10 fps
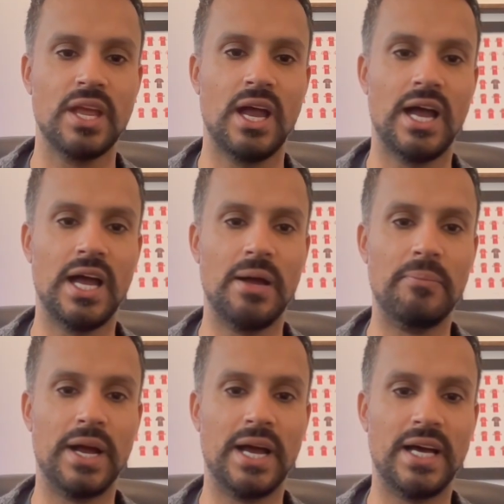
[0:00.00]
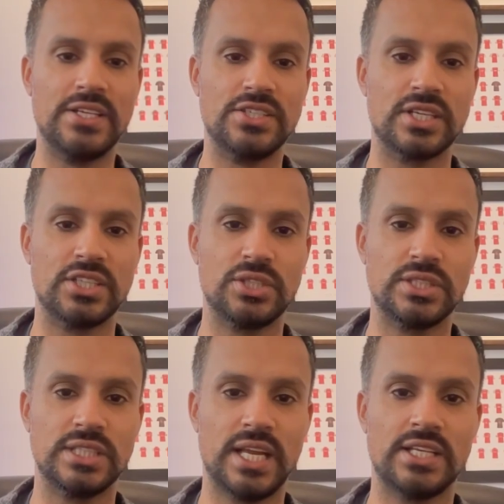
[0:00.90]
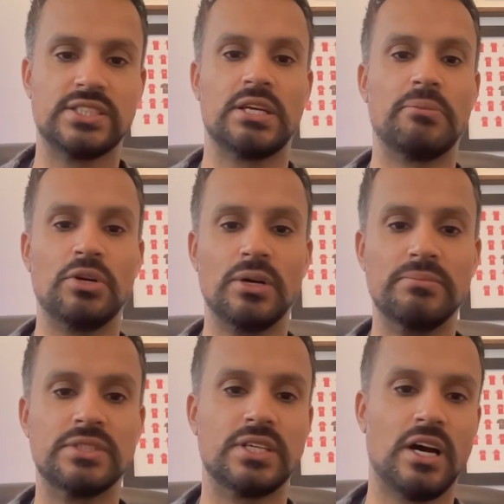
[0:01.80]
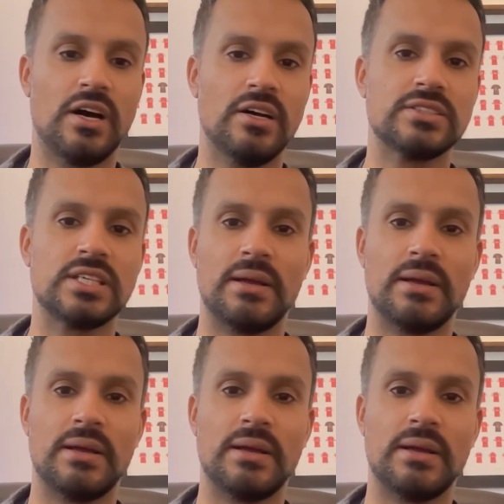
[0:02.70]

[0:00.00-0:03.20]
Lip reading: And you can see that there's some ums and ahs,